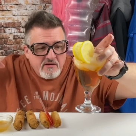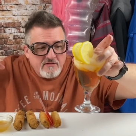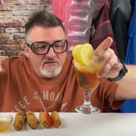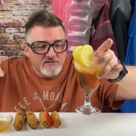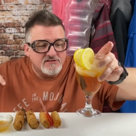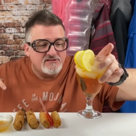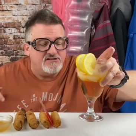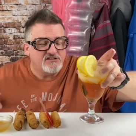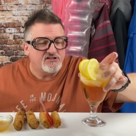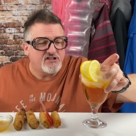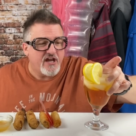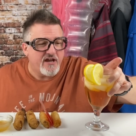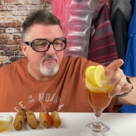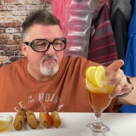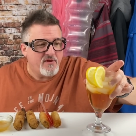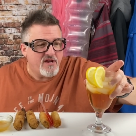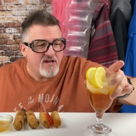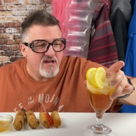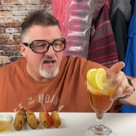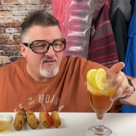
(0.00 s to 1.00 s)
This is like
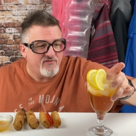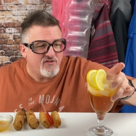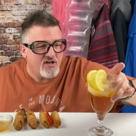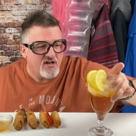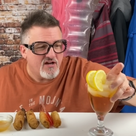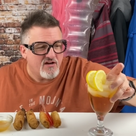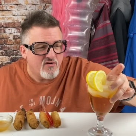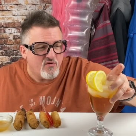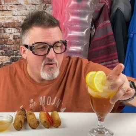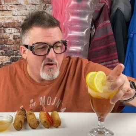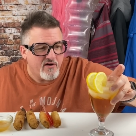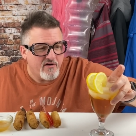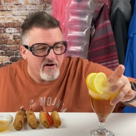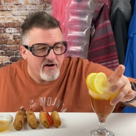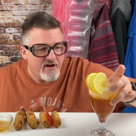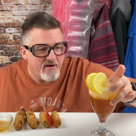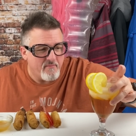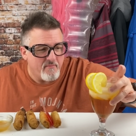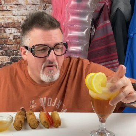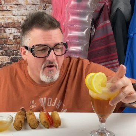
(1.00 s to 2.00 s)
being at the
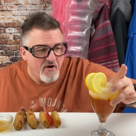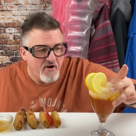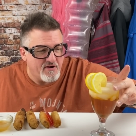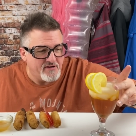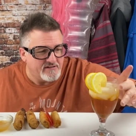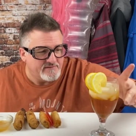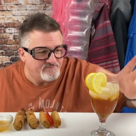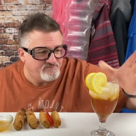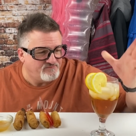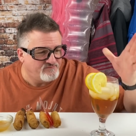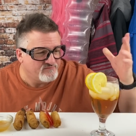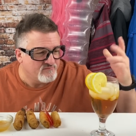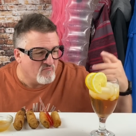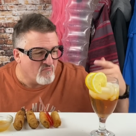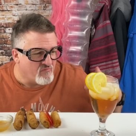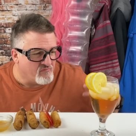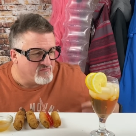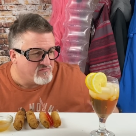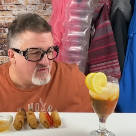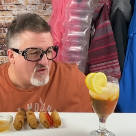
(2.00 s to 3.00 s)
aquarium
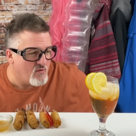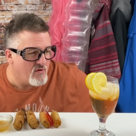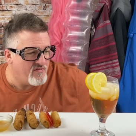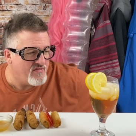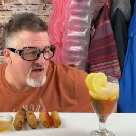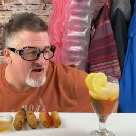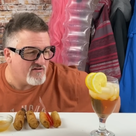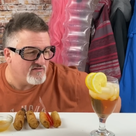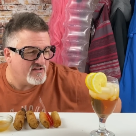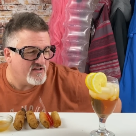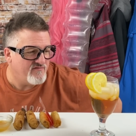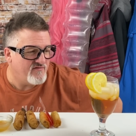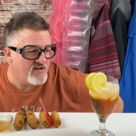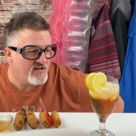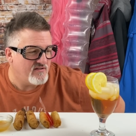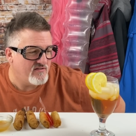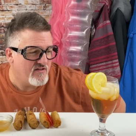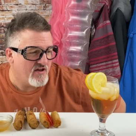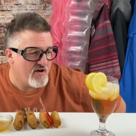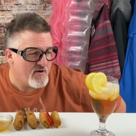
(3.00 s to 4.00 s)
without
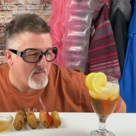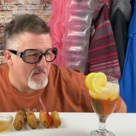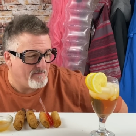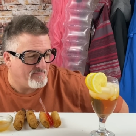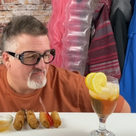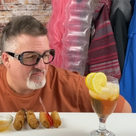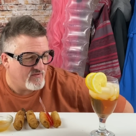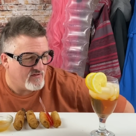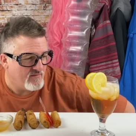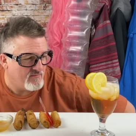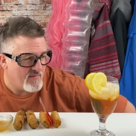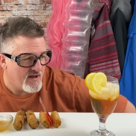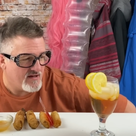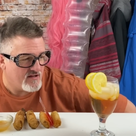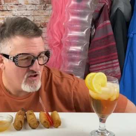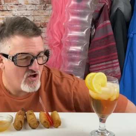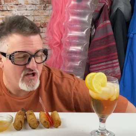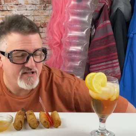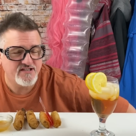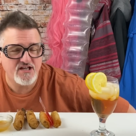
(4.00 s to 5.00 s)
leaving my
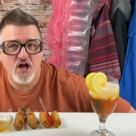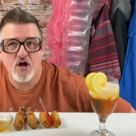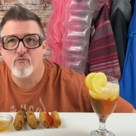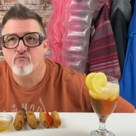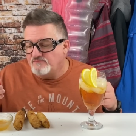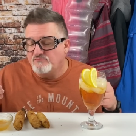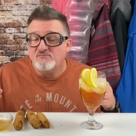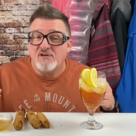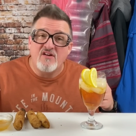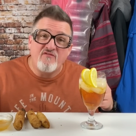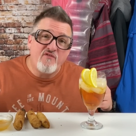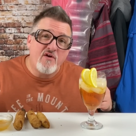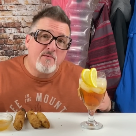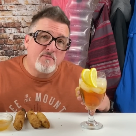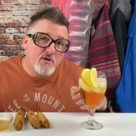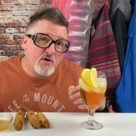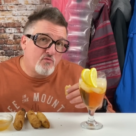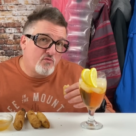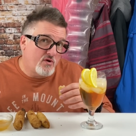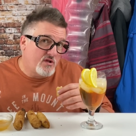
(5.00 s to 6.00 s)
closet. My
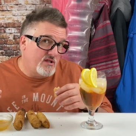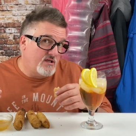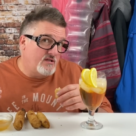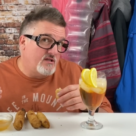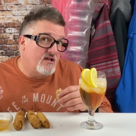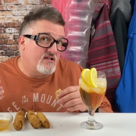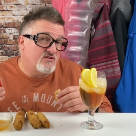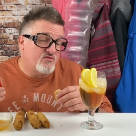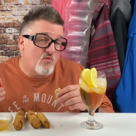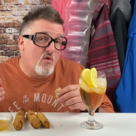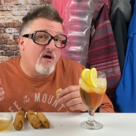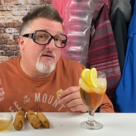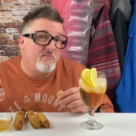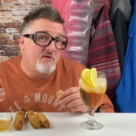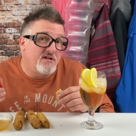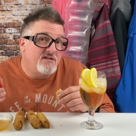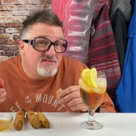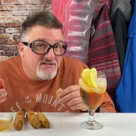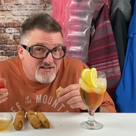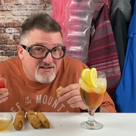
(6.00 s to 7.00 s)
family really does want
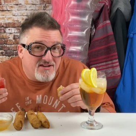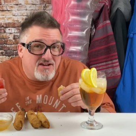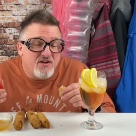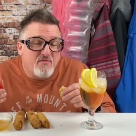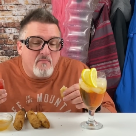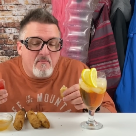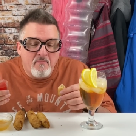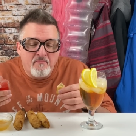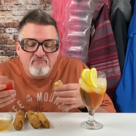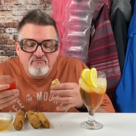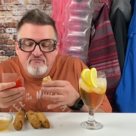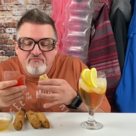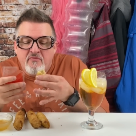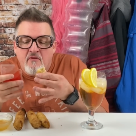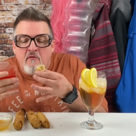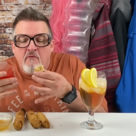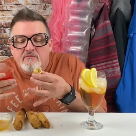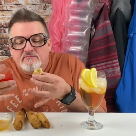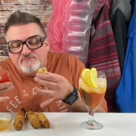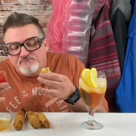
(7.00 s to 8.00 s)
me to keep
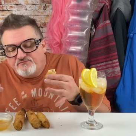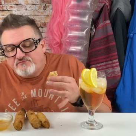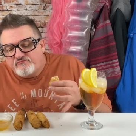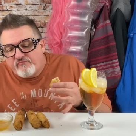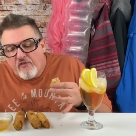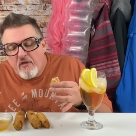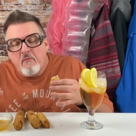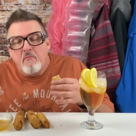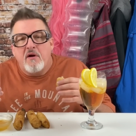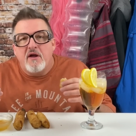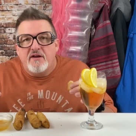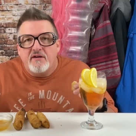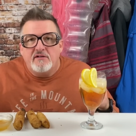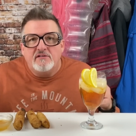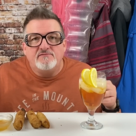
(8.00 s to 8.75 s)
my